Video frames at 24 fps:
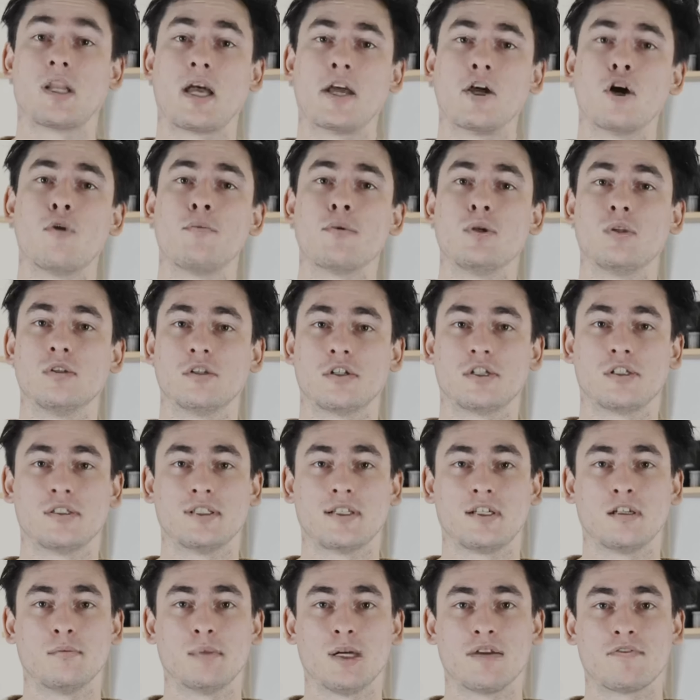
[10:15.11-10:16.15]
I hope you learned a
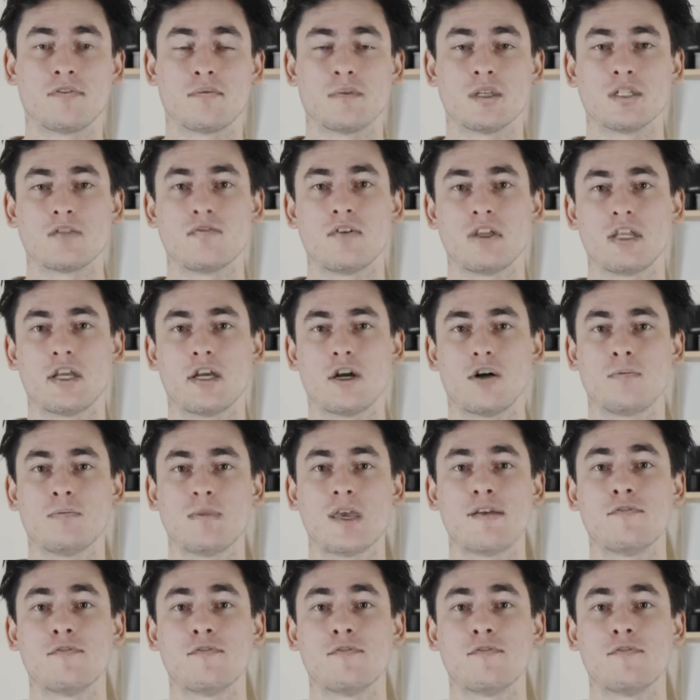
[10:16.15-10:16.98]
little bit from this video.